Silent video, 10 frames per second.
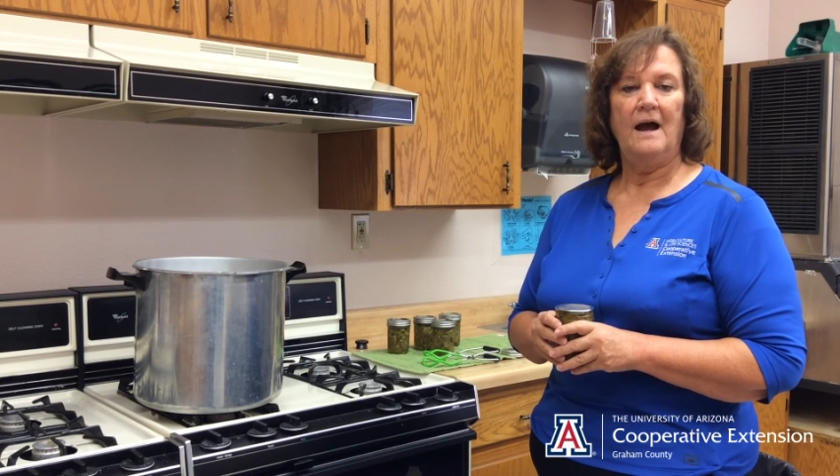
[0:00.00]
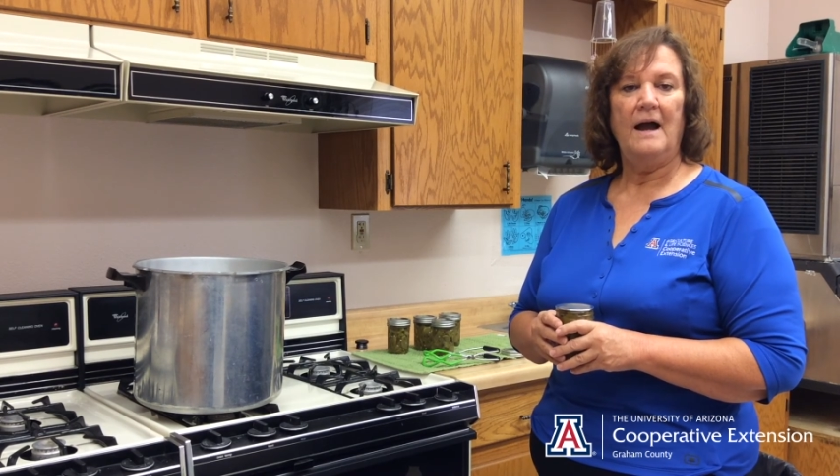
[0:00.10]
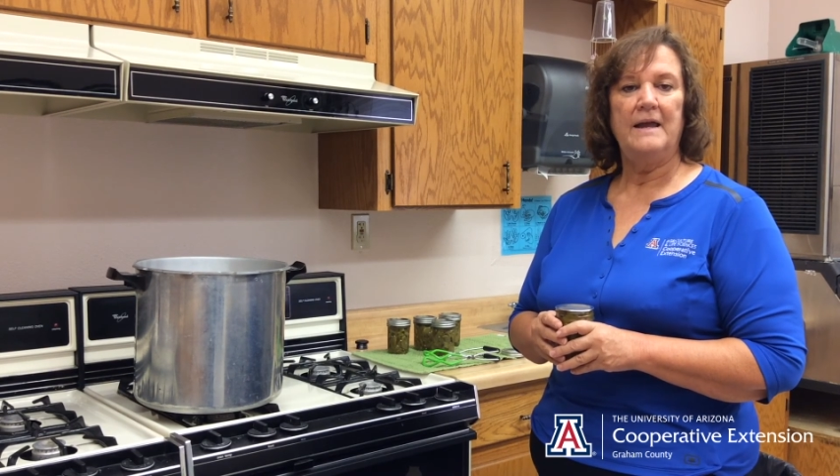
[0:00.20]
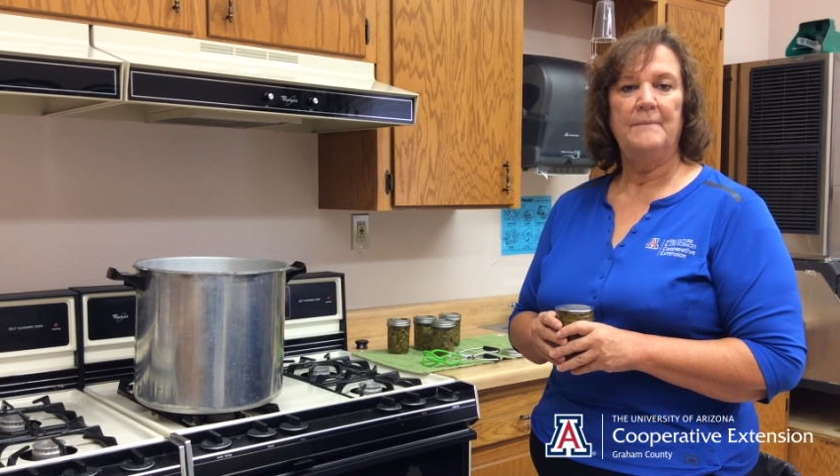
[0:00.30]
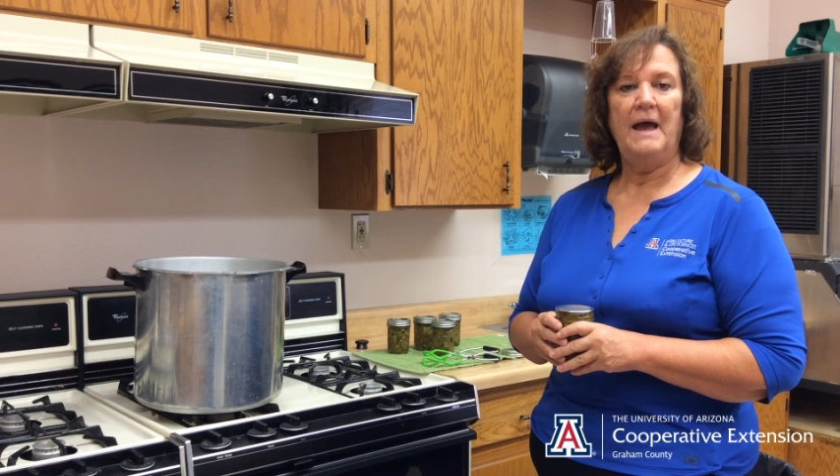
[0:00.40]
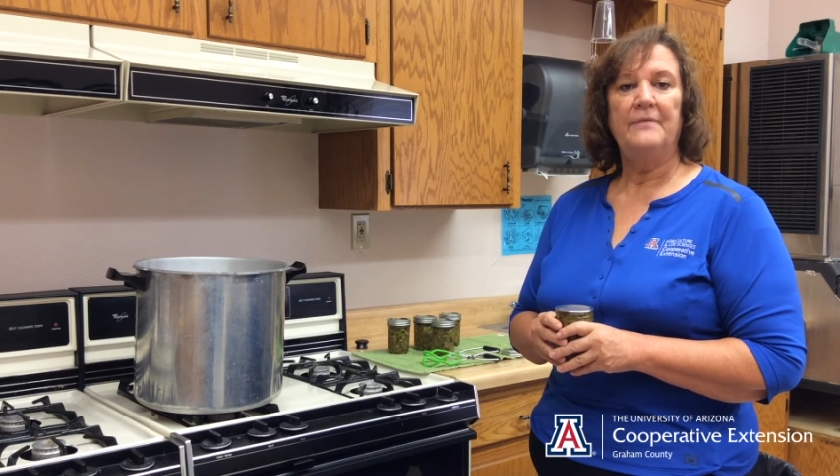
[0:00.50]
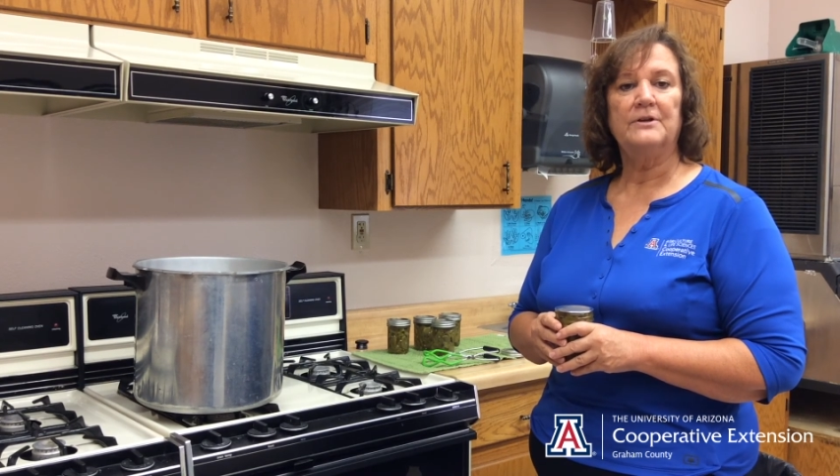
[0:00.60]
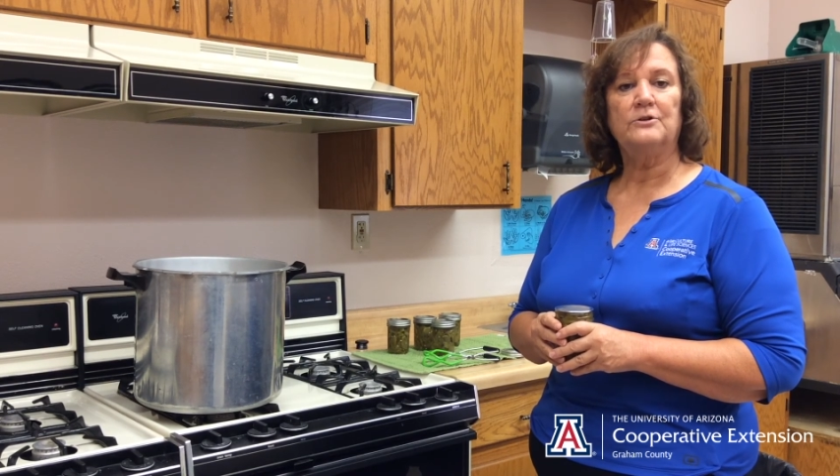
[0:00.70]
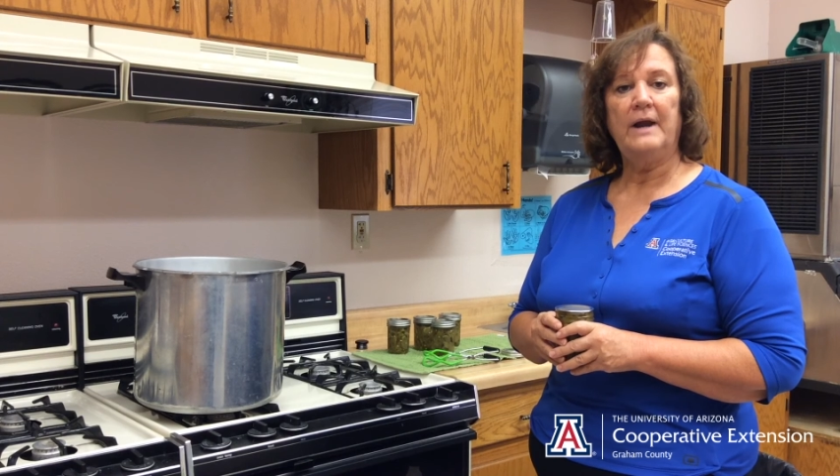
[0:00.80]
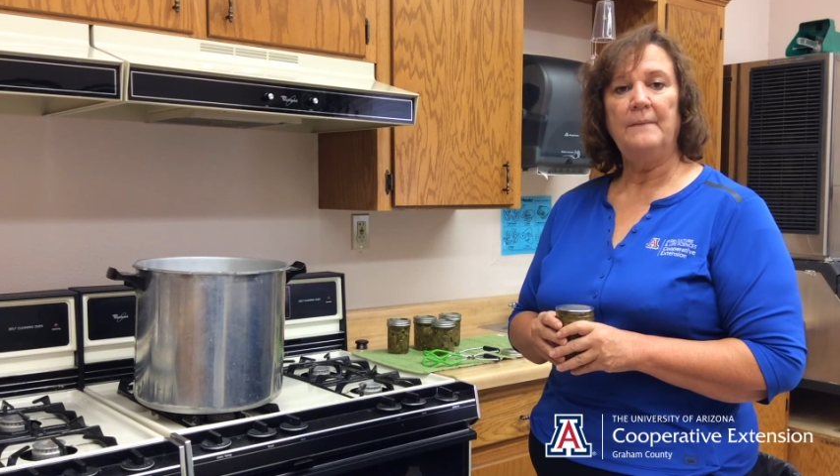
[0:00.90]
I am at the
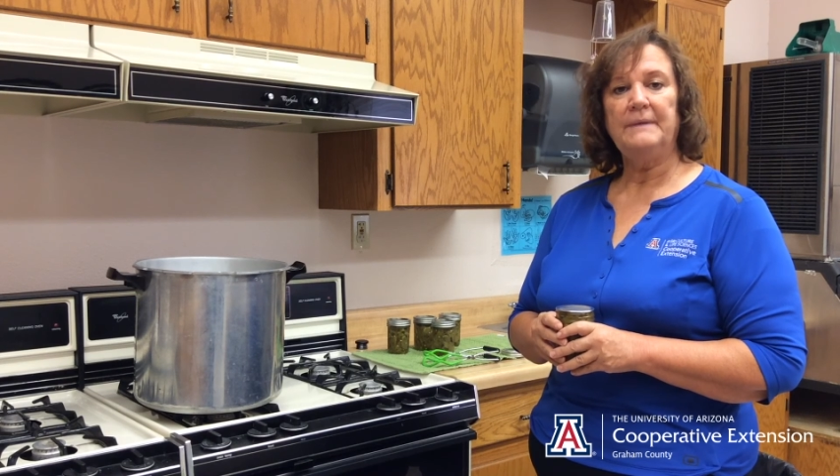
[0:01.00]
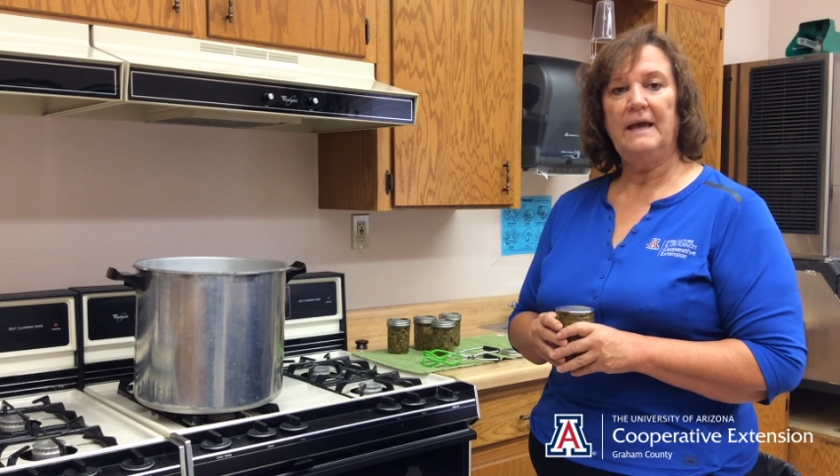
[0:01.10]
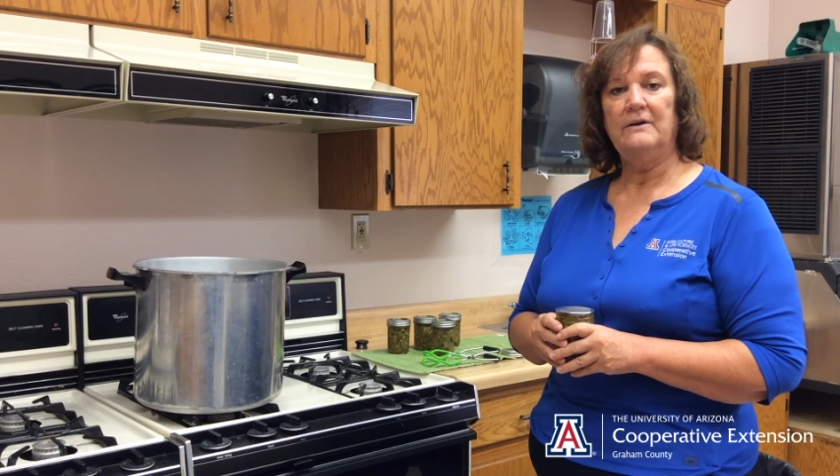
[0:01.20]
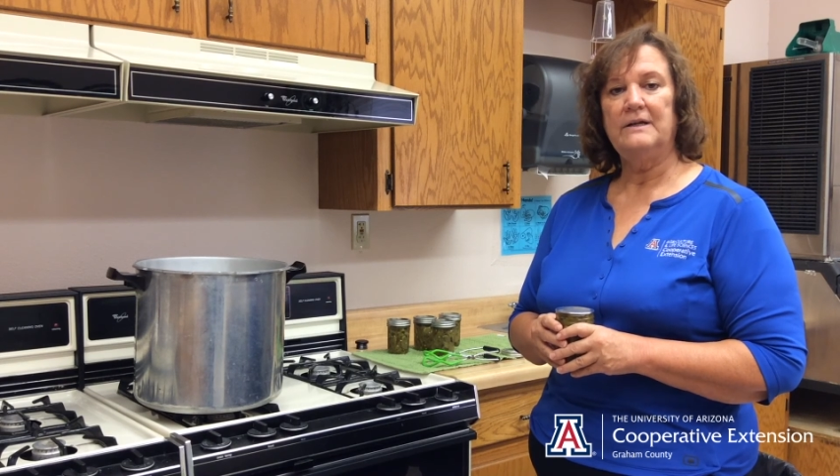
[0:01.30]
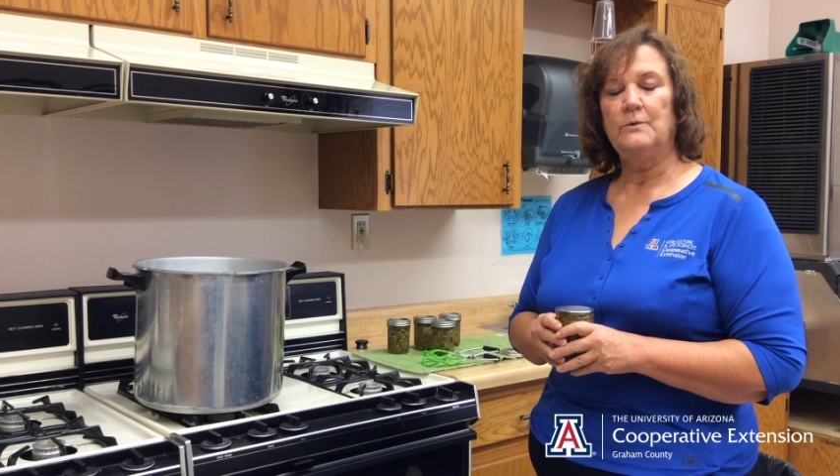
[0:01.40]
Graham County